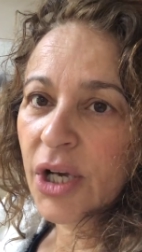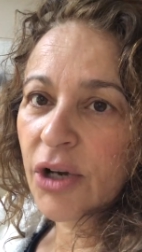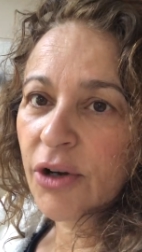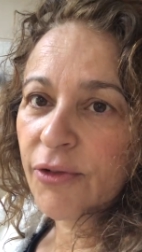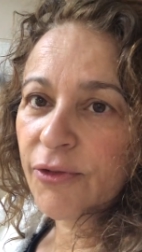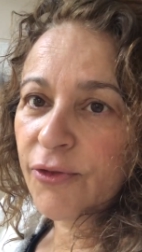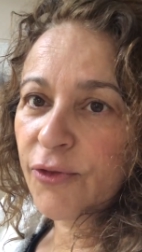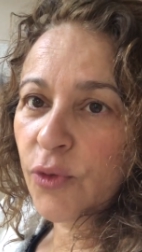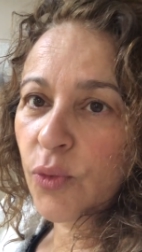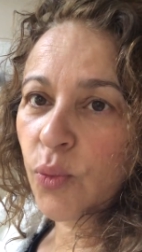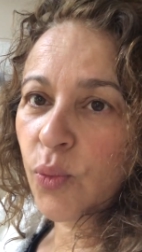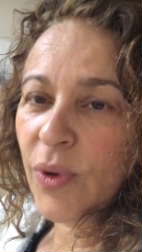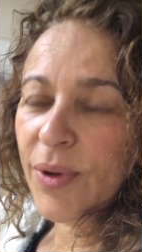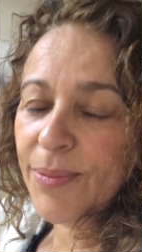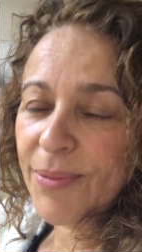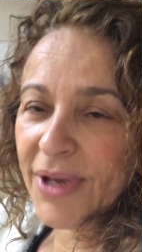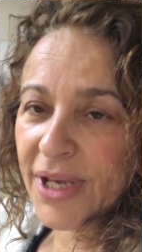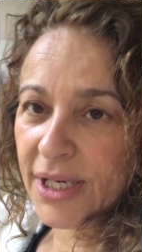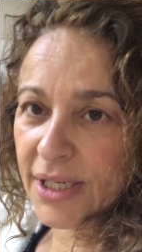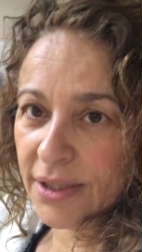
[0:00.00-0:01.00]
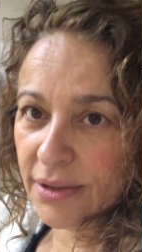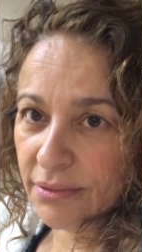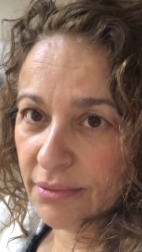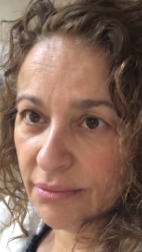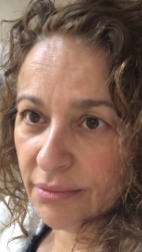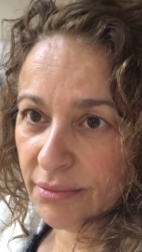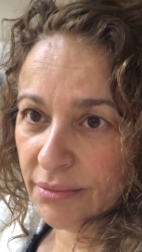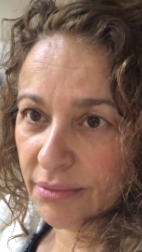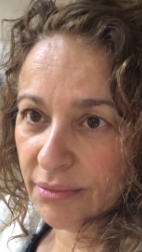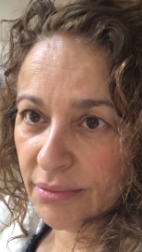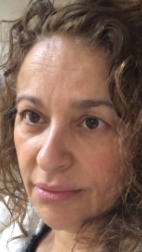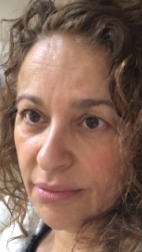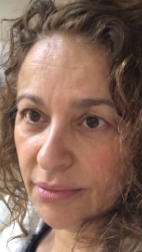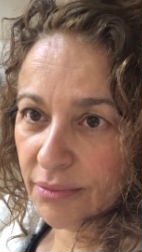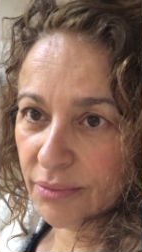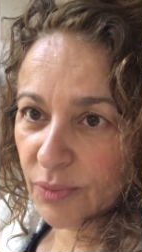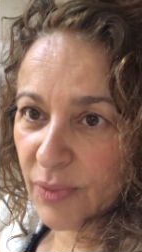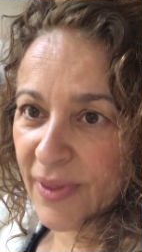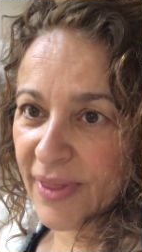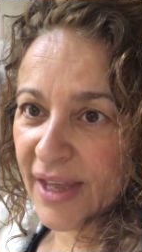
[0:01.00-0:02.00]
for women
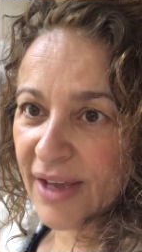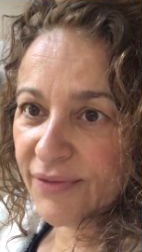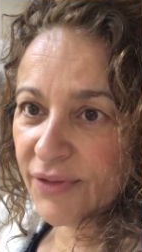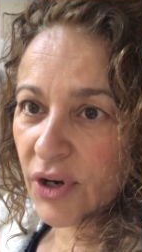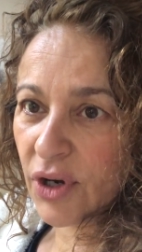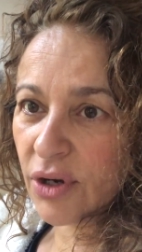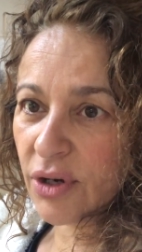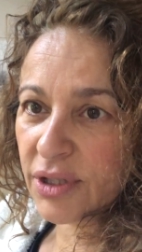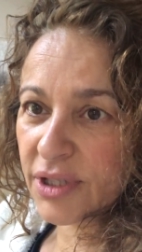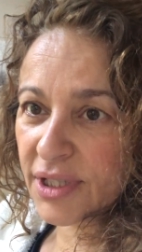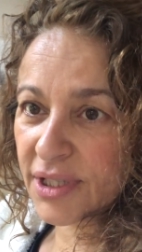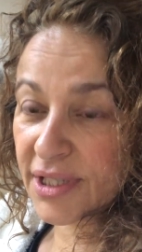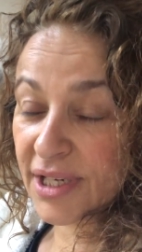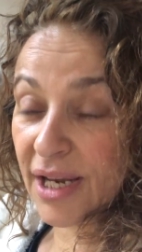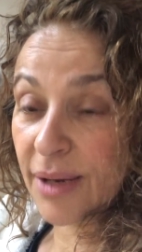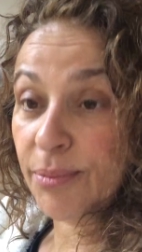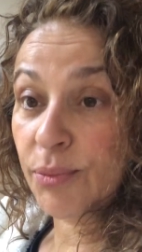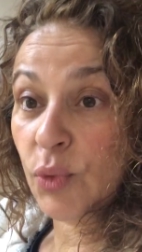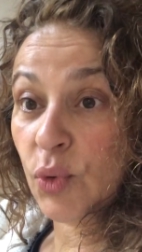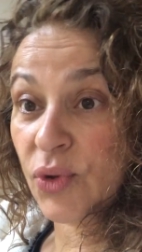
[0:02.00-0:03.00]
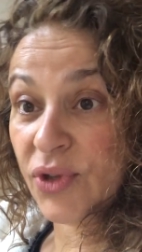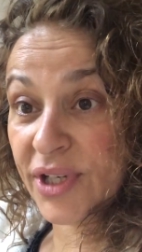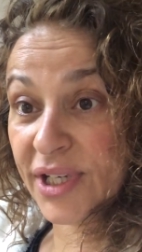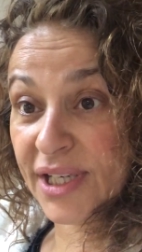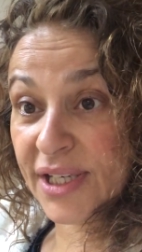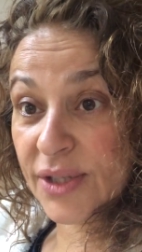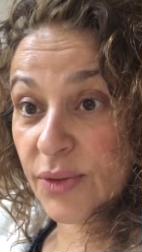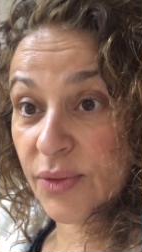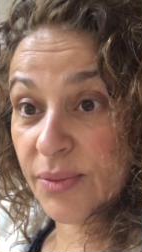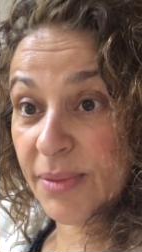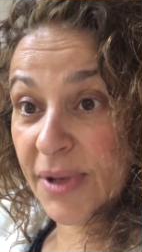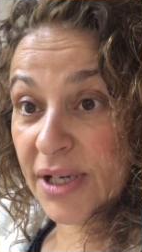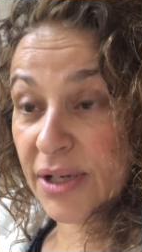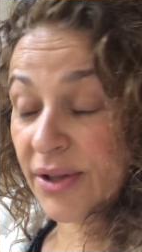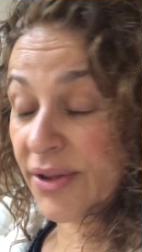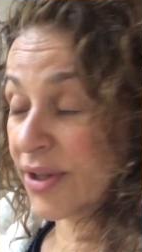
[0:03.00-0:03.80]
when they have a heart attack more than it is with men, I